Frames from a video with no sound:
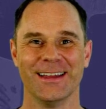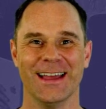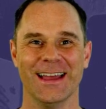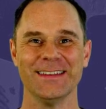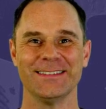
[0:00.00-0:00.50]

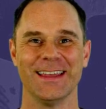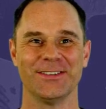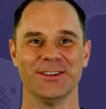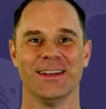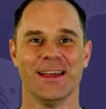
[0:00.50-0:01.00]
In this
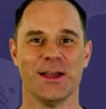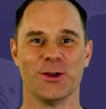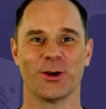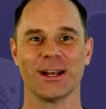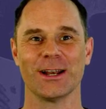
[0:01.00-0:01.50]
session, you're
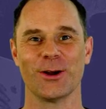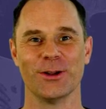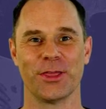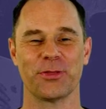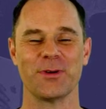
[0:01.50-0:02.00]
going to learn the
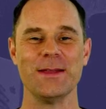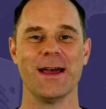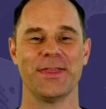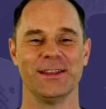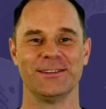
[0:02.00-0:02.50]
3
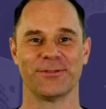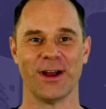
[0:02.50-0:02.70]
methods for